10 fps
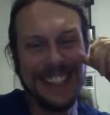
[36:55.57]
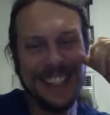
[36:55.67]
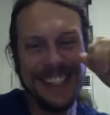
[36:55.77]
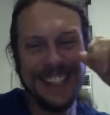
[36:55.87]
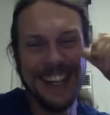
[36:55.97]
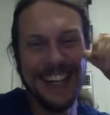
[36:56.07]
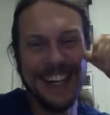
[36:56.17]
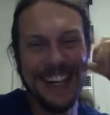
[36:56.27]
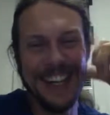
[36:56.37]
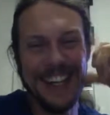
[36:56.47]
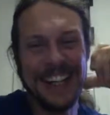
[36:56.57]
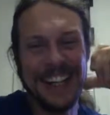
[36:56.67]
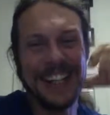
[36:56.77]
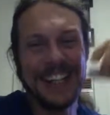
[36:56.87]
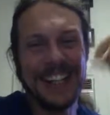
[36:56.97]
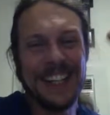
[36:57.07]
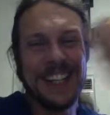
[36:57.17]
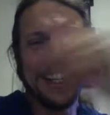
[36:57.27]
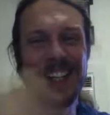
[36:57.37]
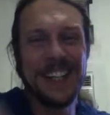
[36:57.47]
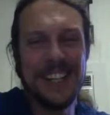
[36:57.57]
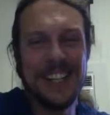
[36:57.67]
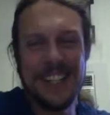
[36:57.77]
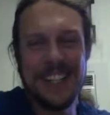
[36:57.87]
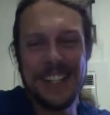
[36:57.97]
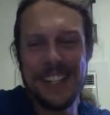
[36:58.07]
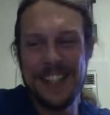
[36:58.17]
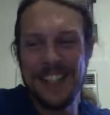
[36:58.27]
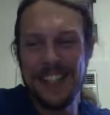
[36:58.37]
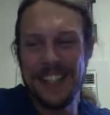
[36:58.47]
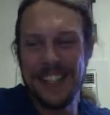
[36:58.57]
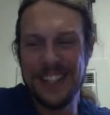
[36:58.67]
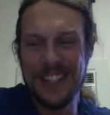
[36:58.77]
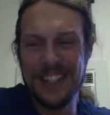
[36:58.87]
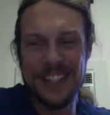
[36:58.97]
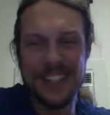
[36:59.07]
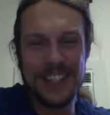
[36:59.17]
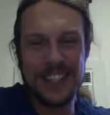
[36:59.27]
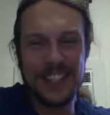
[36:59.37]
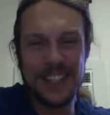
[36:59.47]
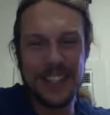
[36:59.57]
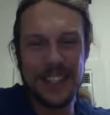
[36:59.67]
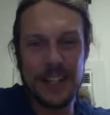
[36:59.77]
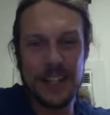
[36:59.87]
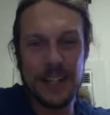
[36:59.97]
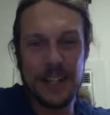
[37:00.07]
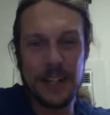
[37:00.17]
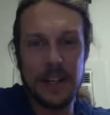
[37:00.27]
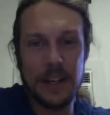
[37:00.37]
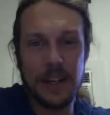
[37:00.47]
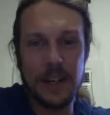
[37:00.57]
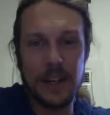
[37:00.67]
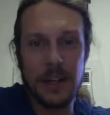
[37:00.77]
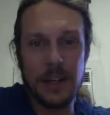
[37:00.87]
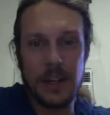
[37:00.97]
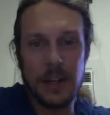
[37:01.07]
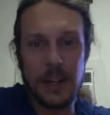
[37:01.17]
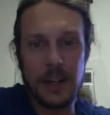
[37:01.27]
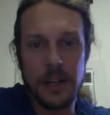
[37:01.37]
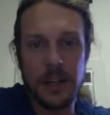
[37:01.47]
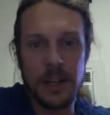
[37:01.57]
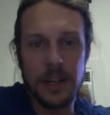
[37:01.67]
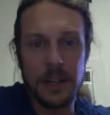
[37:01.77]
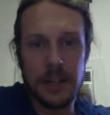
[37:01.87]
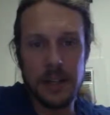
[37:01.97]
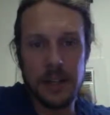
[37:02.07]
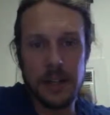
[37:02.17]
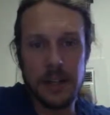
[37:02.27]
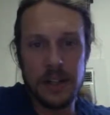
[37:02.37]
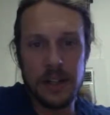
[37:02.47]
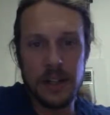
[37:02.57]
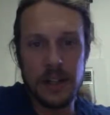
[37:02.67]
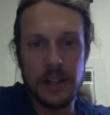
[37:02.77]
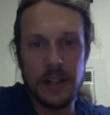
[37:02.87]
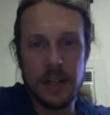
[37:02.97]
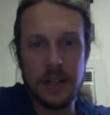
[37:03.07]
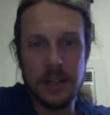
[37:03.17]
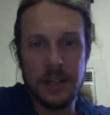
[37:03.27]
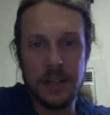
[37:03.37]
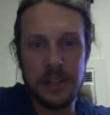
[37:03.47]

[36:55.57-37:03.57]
This person isn't speaking.